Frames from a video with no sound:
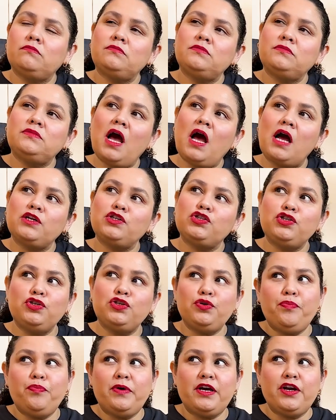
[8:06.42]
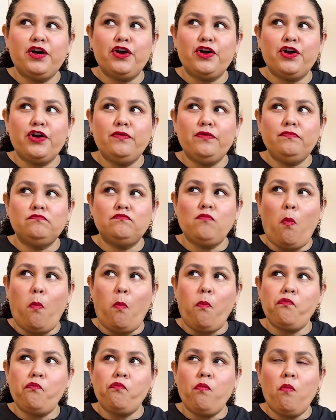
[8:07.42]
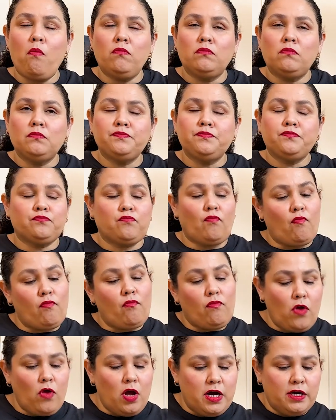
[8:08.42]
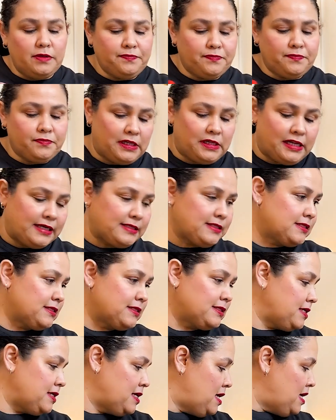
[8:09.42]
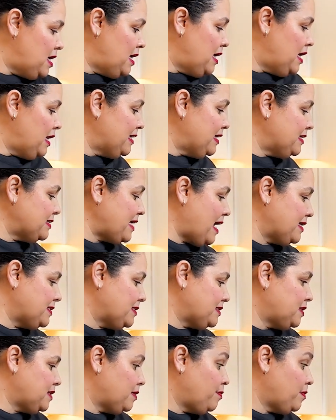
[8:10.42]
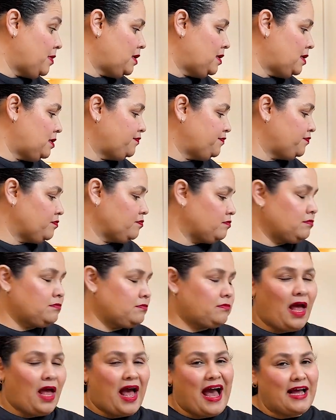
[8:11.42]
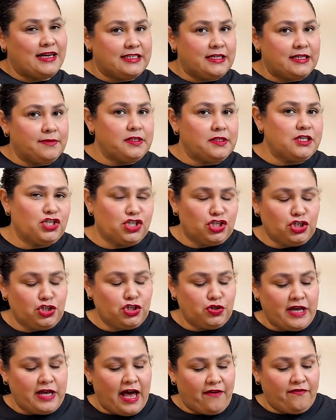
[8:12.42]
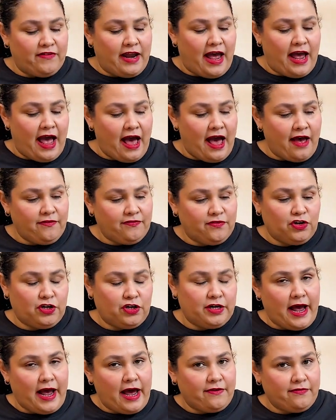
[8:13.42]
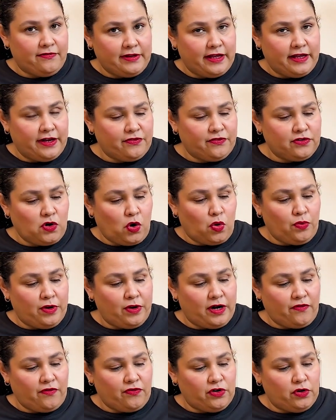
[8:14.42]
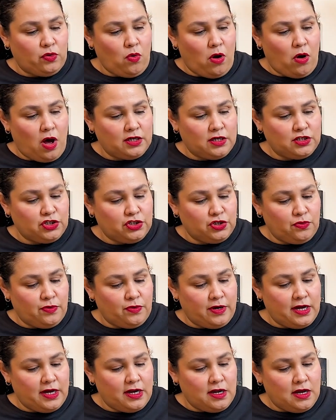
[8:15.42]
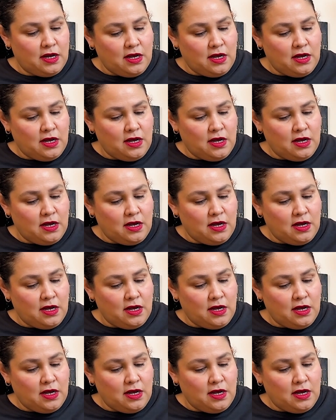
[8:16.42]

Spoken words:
Not too bitter. Okay, let's add some. I typically just use half and half. You could add flavor or whatever you want to it.